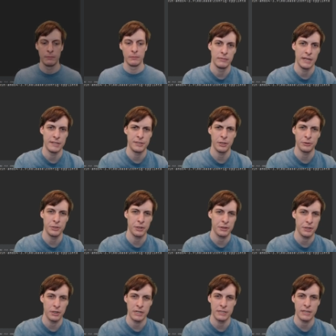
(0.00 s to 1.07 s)
It still took
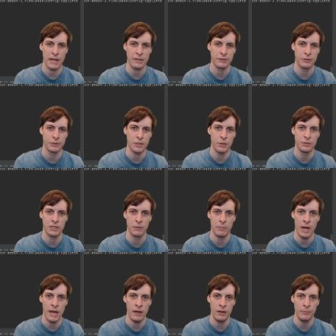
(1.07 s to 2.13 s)
30 seconds or so to
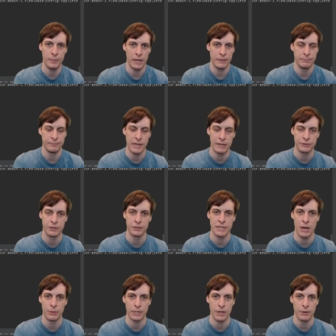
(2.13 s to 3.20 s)
compile, but that's just how
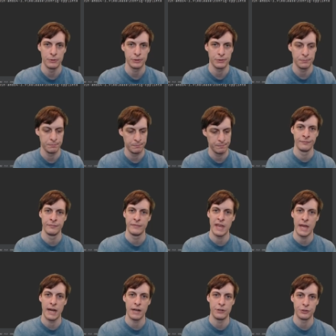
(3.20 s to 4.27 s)
it goes. Then
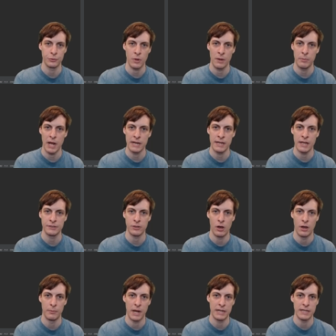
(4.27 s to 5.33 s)
I just run PyTest on
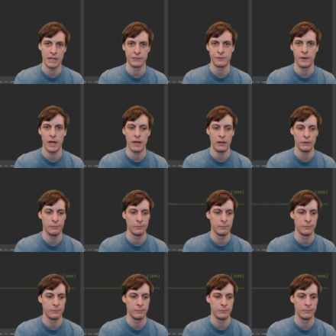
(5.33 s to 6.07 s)
my test file.